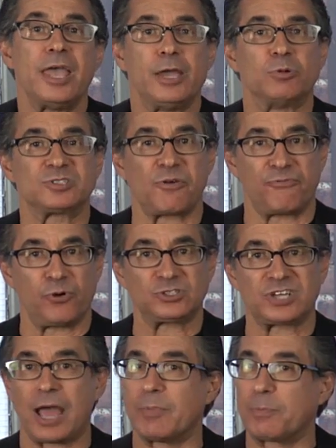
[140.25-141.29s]
It was the
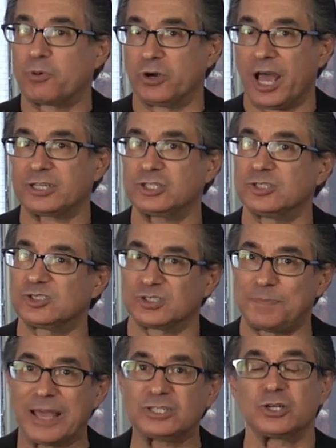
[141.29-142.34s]
first time a production
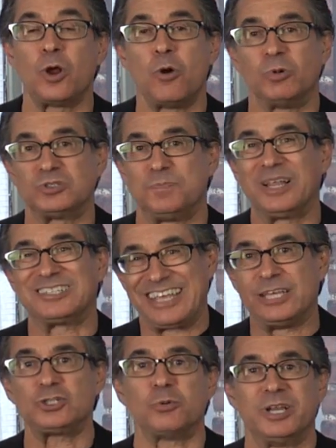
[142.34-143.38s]
suspension was built
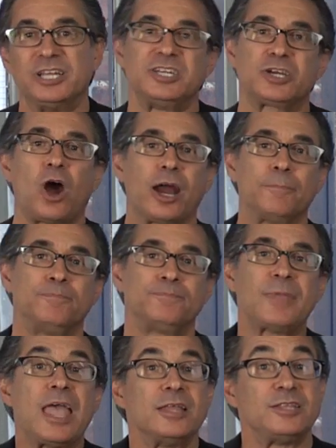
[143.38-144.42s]
into an Indy car.
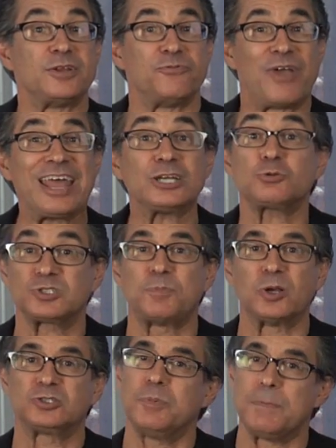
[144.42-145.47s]
The advantage was
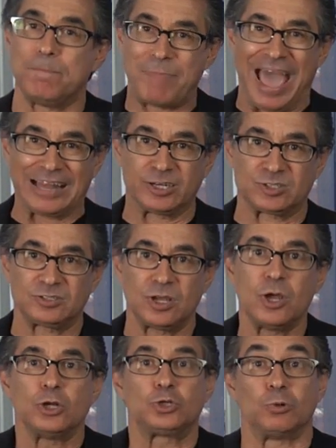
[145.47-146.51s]
supposed to be balance,
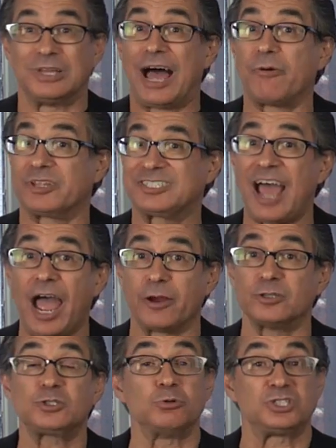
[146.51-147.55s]
to allow the
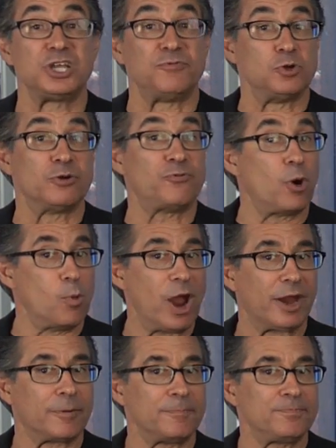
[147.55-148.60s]
tires to achieve uniform
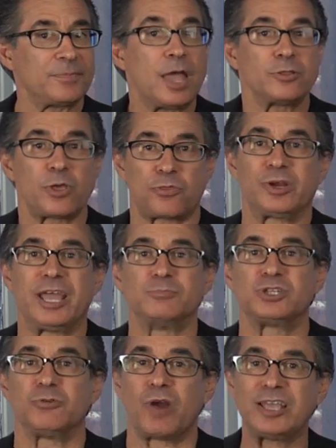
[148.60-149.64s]
wear. The
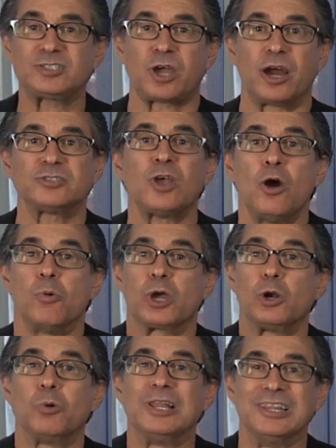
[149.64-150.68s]
3MG race cars were
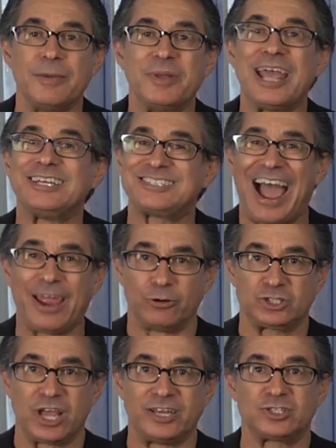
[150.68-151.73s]
going to eliminate tire
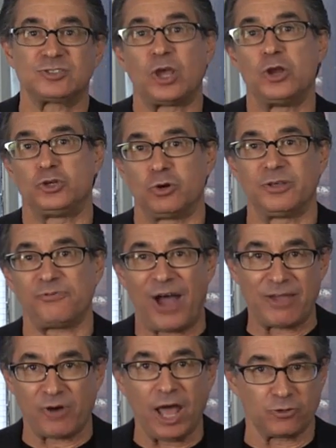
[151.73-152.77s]
changes during the
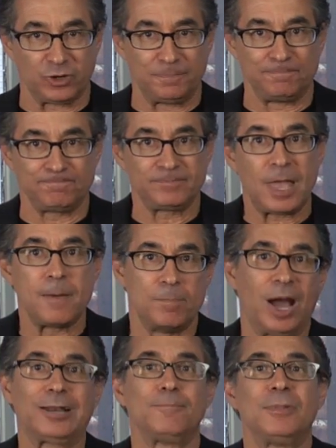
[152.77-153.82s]
500.
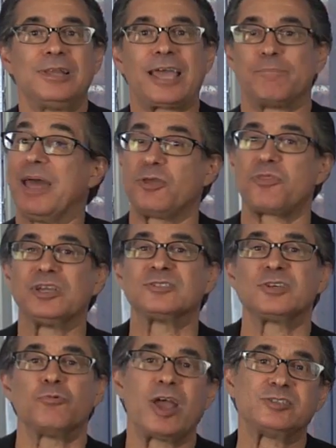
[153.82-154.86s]
But, like many
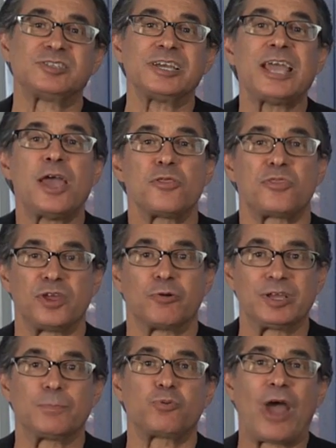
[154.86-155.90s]
things in racing,
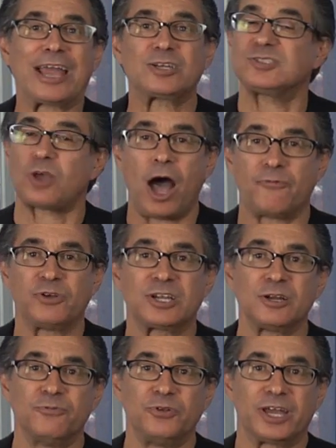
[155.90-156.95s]
theory and practice often
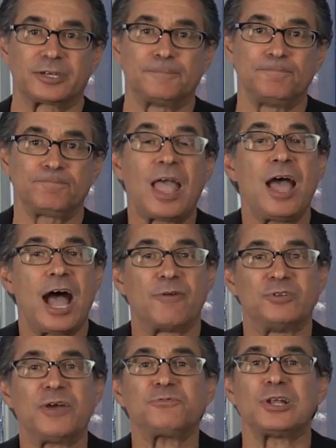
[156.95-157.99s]
conflict.
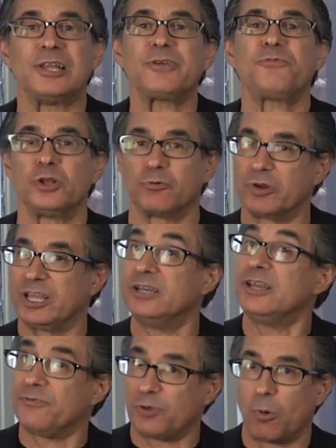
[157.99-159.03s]
I've left a link for you to
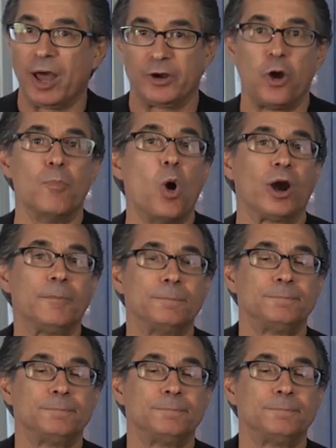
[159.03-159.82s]
read if you want to know more.